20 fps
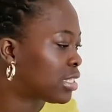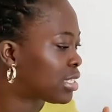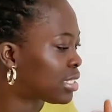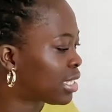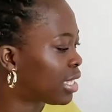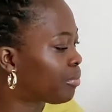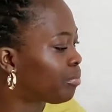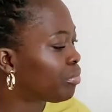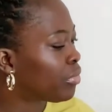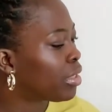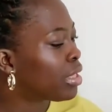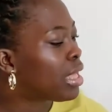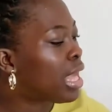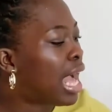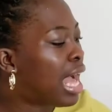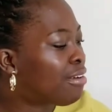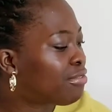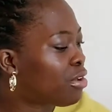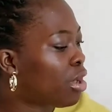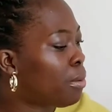See,
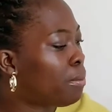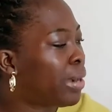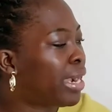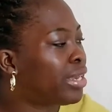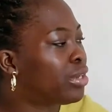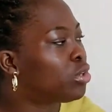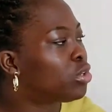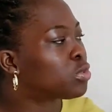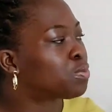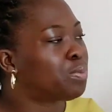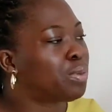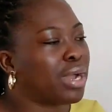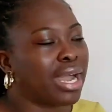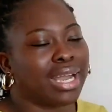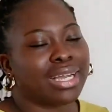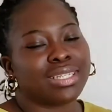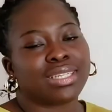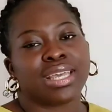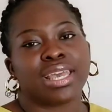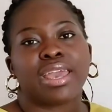I've got my
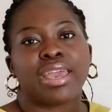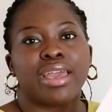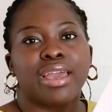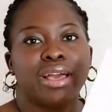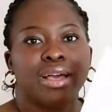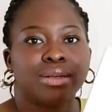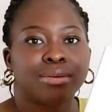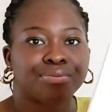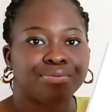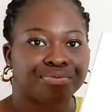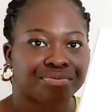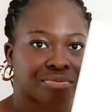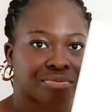notepad here.